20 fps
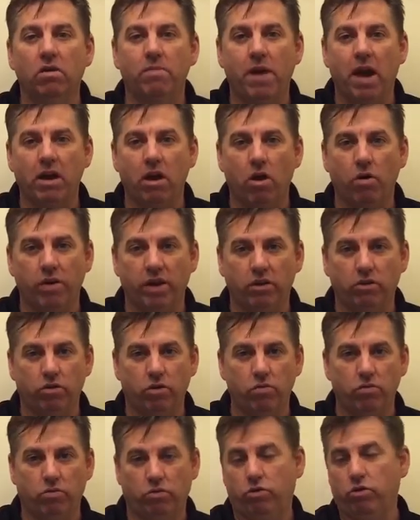about owing
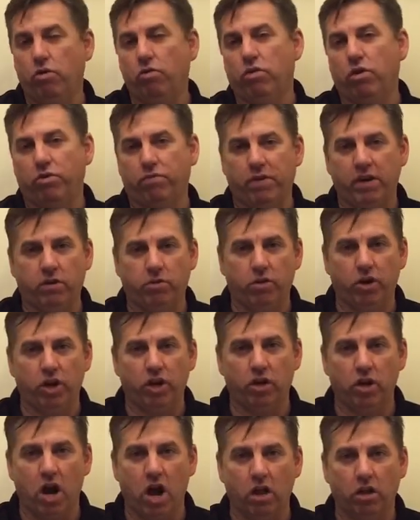$2 to $3
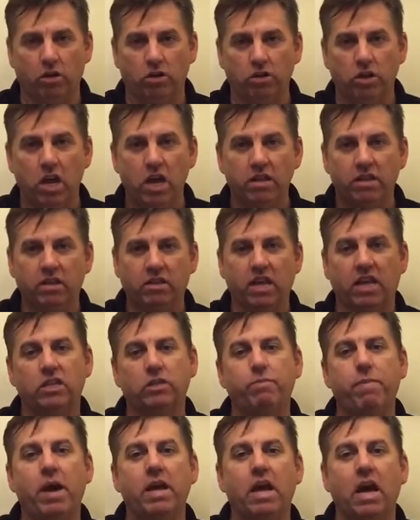trillion that they
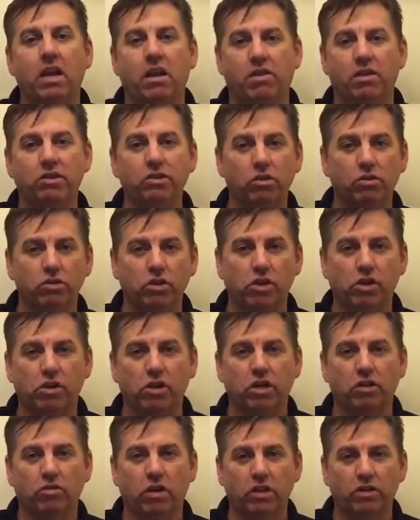spent out of the Social
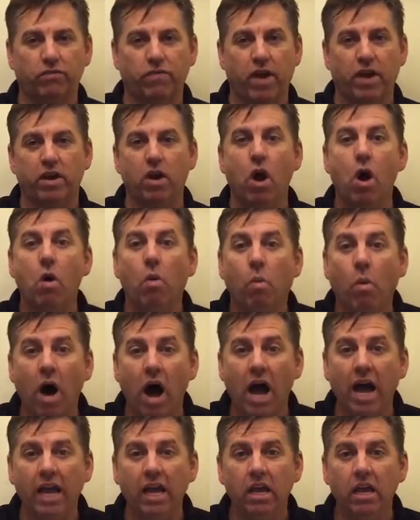Security Trust Fund.
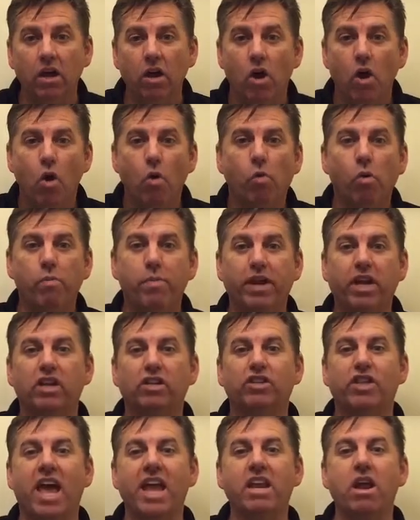Why? Well,
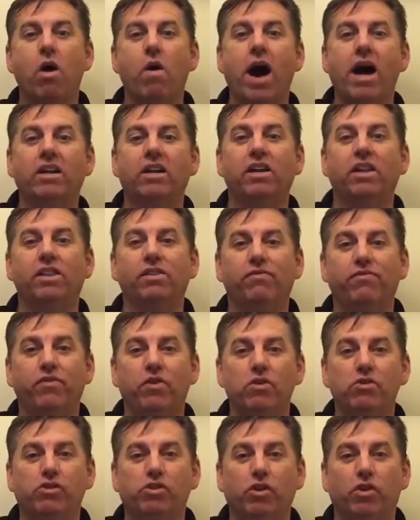because they know out into the
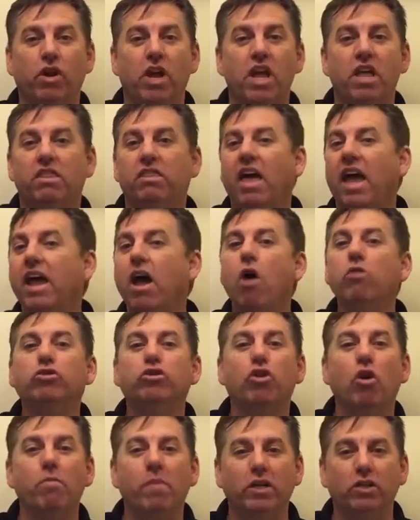future they owe
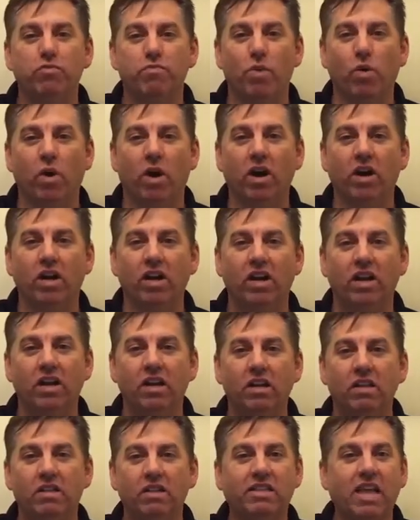so much more
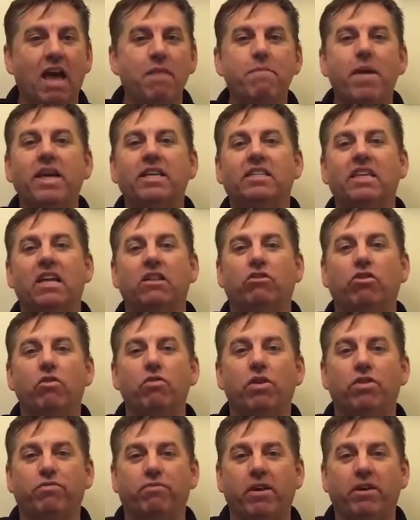that makes that
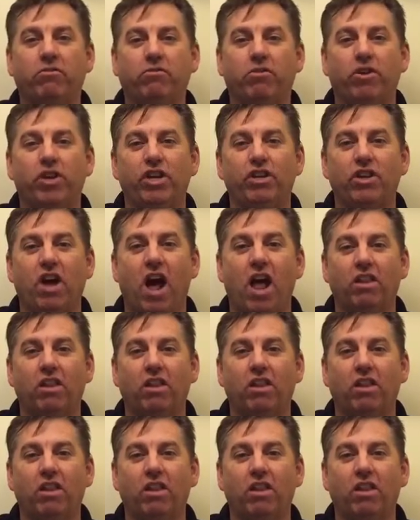$2 to $3 trillion